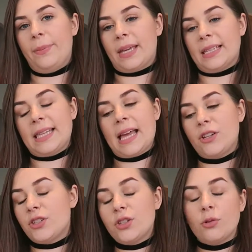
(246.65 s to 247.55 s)
because they're
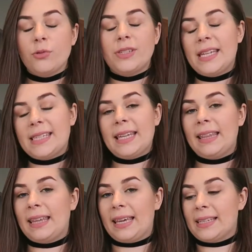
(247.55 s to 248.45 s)
just normal
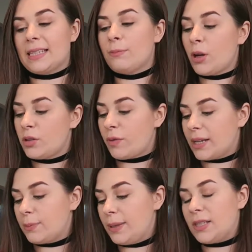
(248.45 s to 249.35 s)
seasoning things, and most
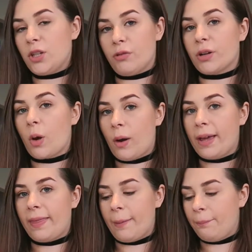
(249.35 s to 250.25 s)
recipes do
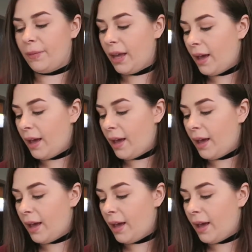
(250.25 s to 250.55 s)
require them.